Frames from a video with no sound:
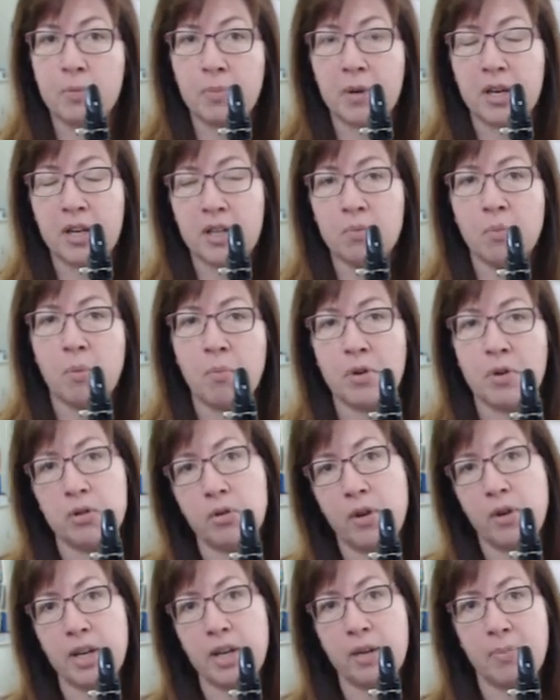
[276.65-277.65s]
because when we're
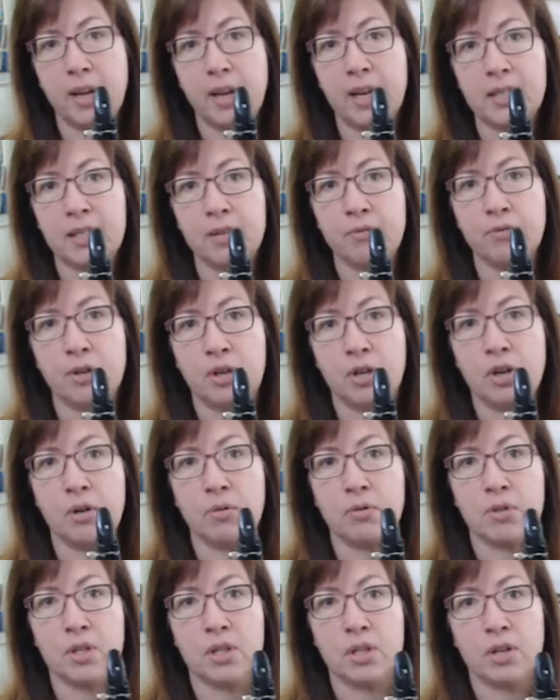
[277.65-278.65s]
trying to play different
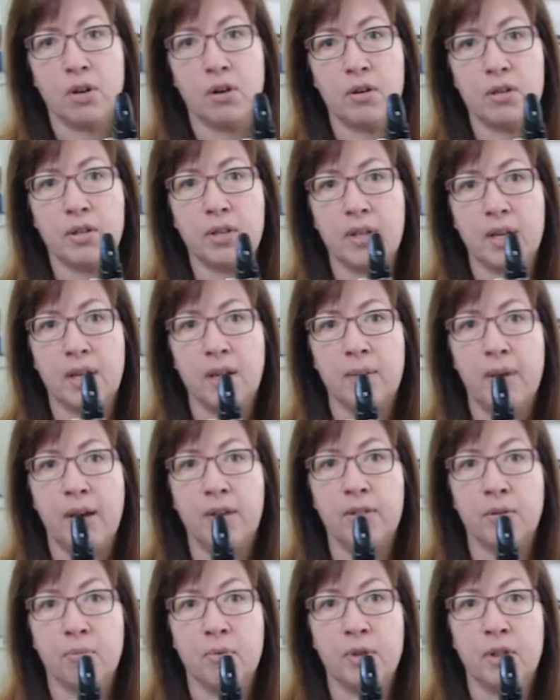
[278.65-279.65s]
notes, it's hard to think
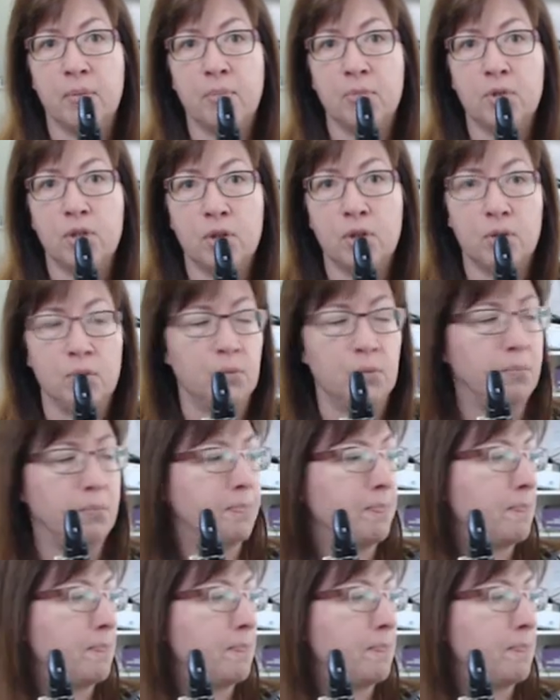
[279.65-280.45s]
about the rhythm too.